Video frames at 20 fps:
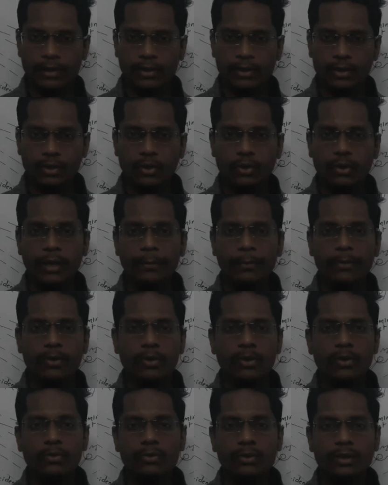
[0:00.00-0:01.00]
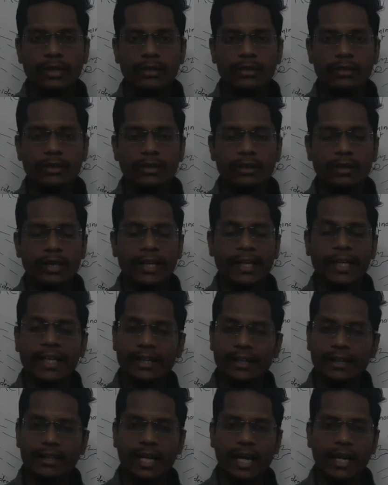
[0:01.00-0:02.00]
so they produces
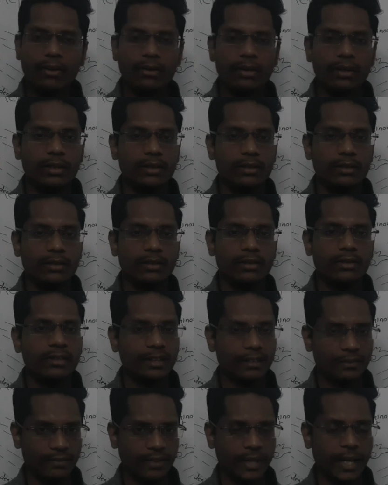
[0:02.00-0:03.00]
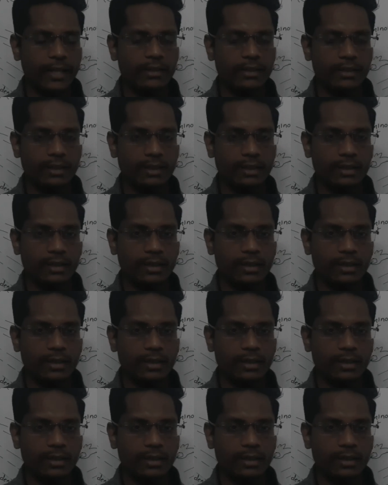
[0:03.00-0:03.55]
irregular reflection.